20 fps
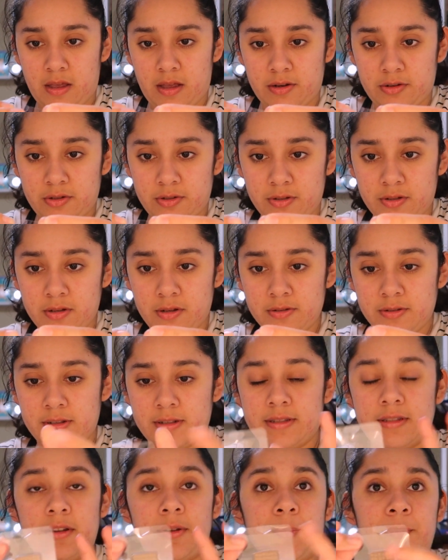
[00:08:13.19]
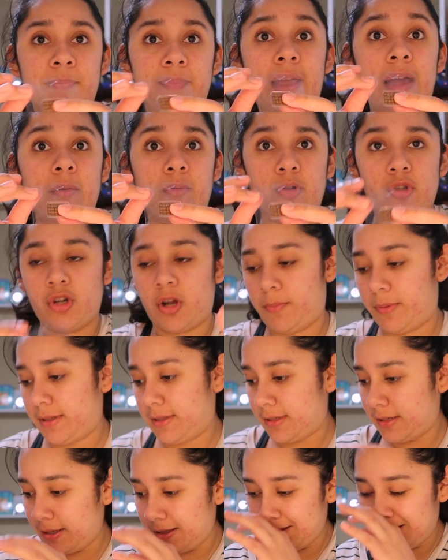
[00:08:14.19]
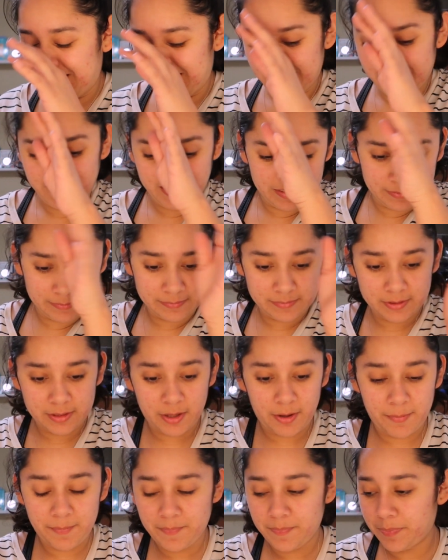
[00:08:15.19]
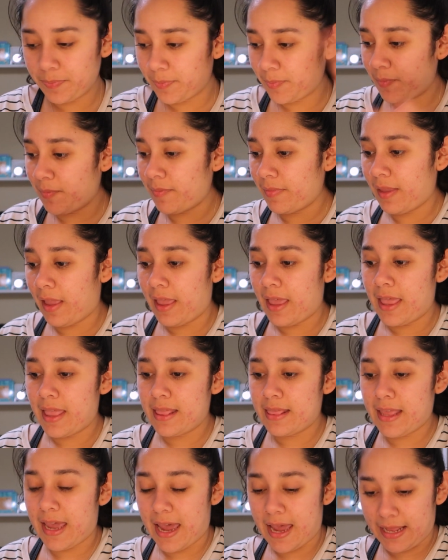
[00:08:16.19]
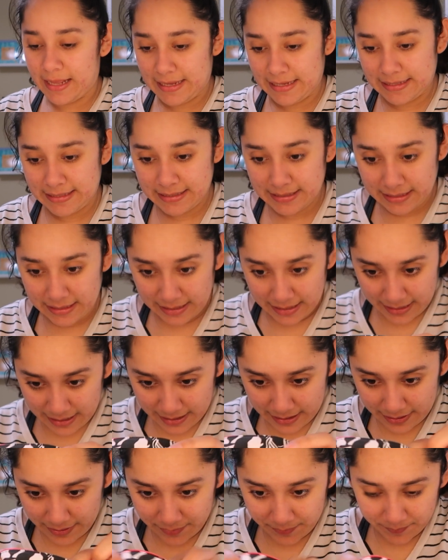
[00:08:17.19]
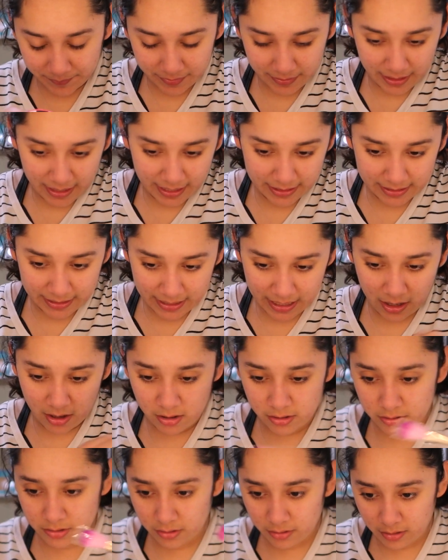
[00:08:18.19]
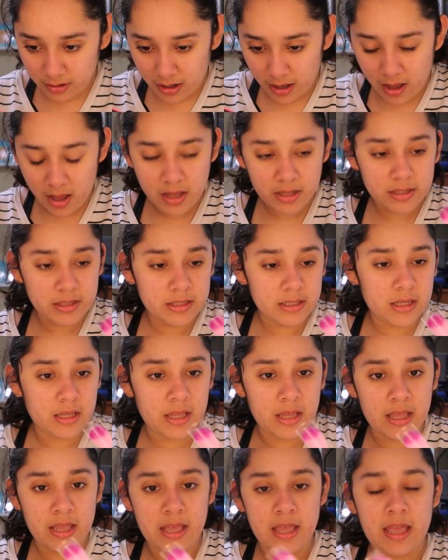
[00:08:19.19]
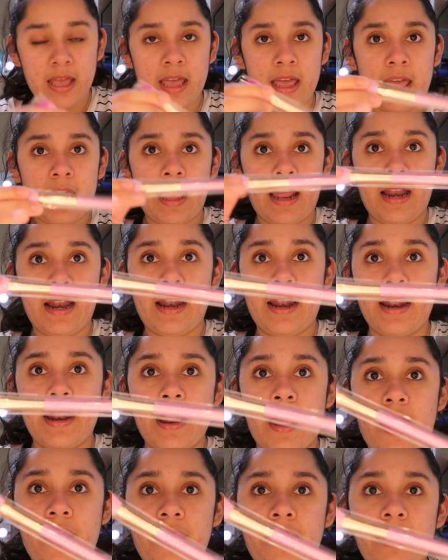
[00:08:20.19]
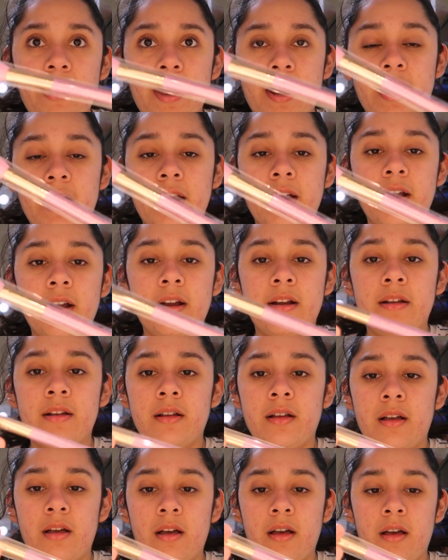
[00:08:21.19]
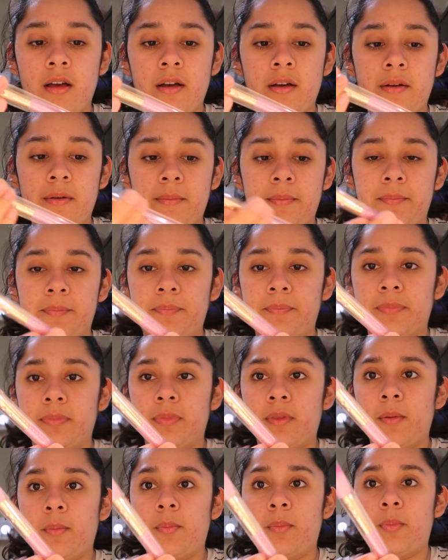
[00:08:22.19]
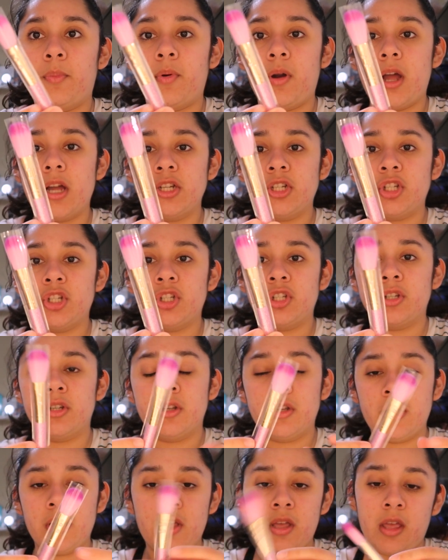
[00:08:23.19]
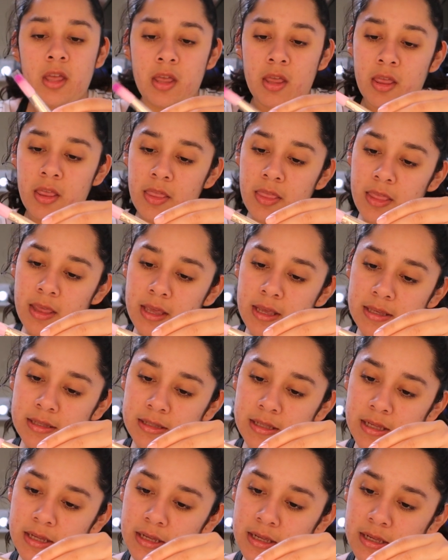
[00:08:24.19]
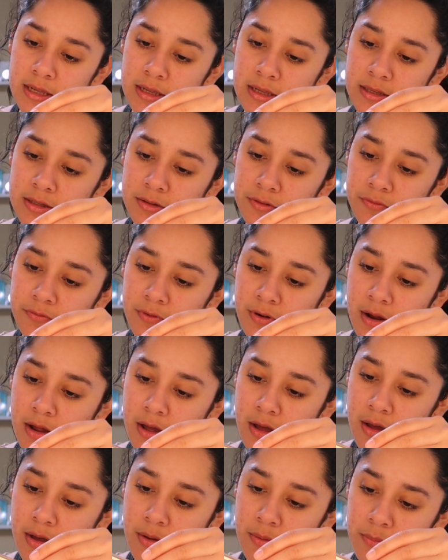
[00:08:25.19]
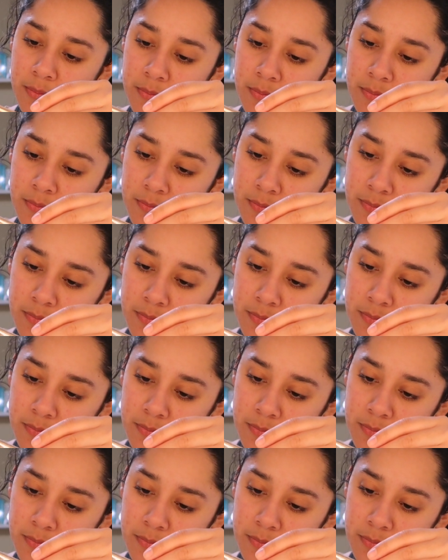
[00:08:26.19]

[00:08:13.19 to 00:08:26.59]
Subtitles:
I just closed it so I won't drop it. So that is yeah. And then I also got another brush. This is from